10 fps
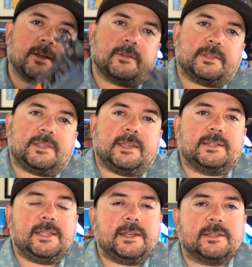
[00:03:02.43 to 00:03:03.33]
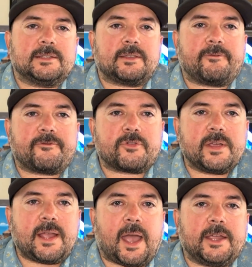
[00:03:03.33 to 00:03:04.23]
It's the Adidas
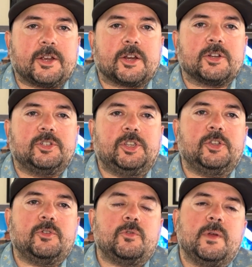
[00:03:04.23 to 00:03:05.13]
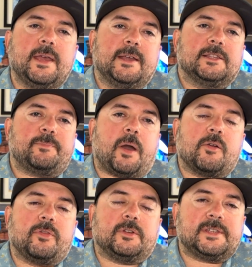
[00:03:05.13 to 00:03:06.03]
Free Hiker 2. It's part
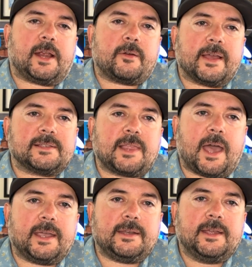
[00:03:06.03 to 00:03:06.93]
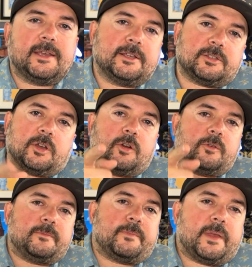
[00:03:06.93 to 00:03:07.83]
of their TERREX line,
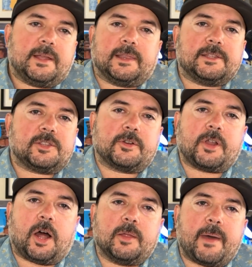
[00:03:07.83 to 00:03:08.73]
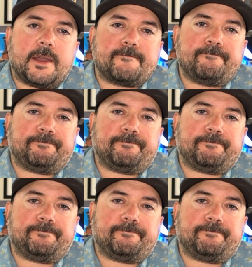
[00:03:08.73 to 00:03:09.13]
so let's learn all about them.